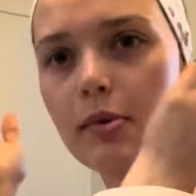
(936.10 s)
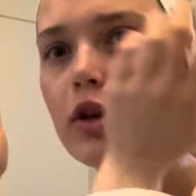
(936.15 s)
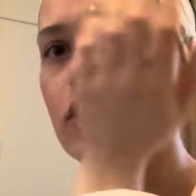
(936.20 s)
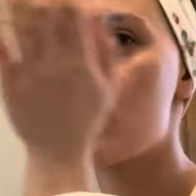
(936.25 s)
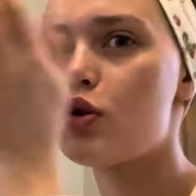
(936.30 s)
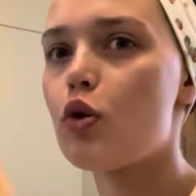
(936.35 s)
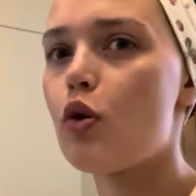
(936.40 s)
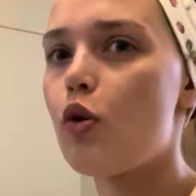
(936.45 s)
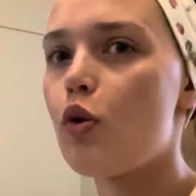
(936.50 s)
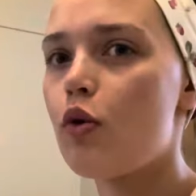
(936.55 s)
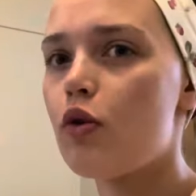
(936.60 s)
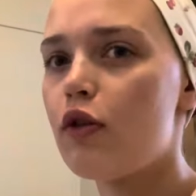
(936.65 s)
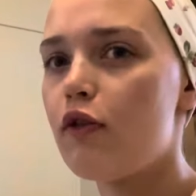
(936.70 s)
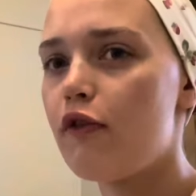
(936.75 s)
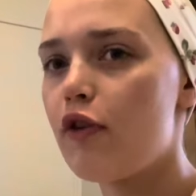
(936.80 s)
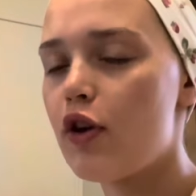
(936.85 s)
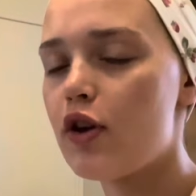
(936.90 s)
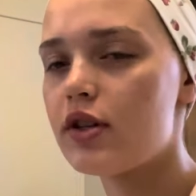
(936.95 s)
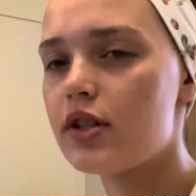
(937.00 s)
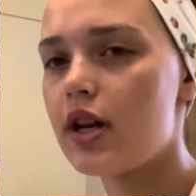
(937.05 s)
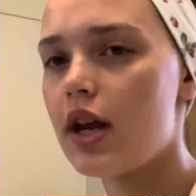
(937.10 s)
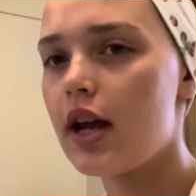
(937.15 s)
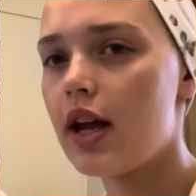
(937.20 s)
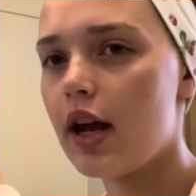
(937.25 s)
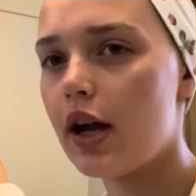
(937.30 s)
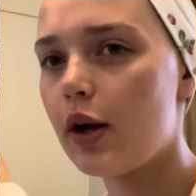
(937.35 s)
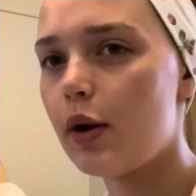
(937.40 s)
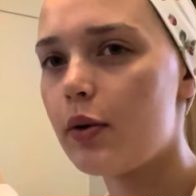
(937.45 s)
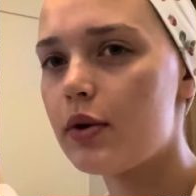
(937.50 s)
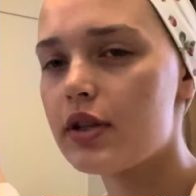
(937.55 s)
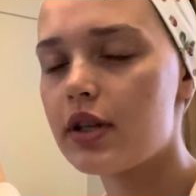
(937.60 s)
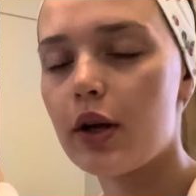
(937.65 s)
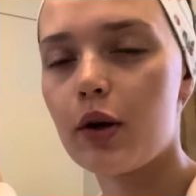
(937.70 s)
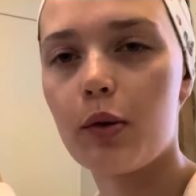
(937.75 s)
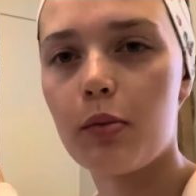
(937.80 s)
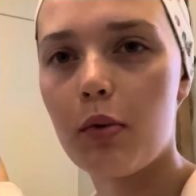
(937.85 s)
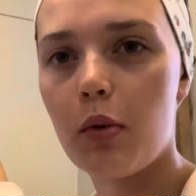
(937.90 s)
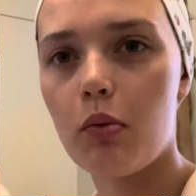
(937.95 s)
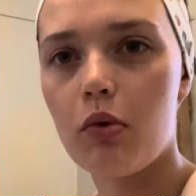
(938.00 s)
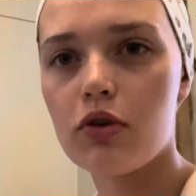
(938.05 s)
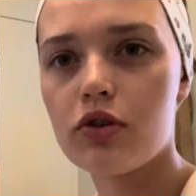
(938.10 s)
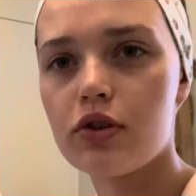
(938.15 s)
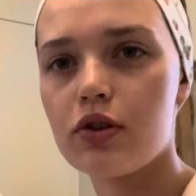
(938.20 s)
make sure the first day I always get up and watch the